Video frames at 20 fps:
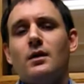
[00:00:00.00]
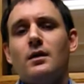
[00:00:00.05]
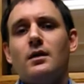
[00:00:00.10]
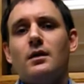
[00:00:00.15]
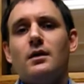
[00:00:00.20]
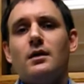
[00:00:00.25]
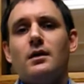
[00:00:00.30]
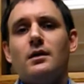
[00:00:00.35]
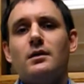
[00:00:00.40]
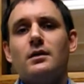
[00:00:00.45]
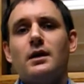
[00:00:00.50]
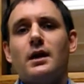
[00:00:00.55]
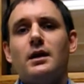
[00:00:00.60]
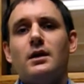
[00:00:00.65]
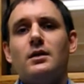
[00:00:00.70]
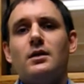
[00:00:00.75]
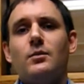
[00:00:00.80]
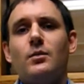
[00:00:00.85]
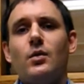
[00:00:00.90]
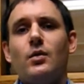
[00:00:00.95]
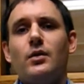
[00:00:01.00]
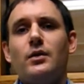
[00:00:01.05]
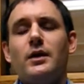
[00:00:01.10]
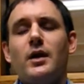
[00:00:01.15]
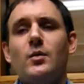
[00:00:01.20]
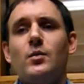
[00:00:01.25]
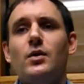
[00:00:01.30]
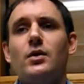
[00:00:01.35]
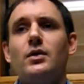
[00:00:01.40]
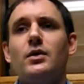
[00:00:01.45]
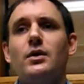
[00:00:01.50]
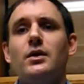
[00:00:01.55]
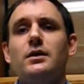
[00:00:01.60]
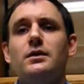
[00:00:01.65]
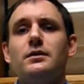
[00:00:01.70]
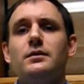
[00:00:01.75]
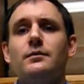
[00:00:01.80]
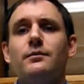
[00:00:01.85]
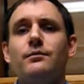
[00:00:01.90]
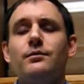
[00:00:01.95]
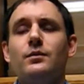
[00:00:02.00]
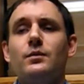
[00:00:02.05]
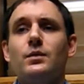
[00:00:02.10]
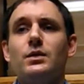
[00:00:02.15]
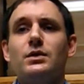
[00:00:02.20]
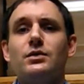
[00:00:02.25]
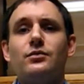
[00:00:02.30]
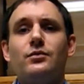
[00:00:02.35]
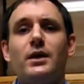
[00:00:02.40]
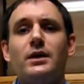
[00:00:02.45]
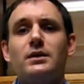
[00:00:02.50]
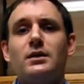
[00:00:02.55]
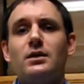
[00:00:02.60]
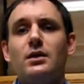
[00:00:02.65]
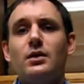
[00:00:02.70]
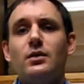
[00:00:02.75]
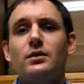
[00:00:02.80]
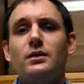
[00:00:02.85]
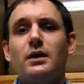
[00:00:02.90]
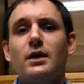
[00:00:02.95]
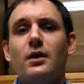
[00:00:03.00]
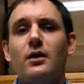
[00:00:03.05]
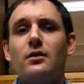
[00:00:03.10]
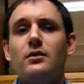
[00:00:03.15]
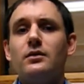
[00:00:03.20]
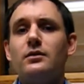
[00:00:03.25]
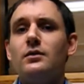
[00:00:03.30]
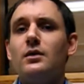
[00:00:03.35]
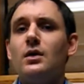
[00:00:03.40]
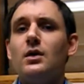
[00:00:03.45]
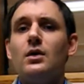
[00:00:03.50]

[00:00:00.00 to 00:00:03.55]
uh, kind of the poor neighborhood, and we just rented a hotel and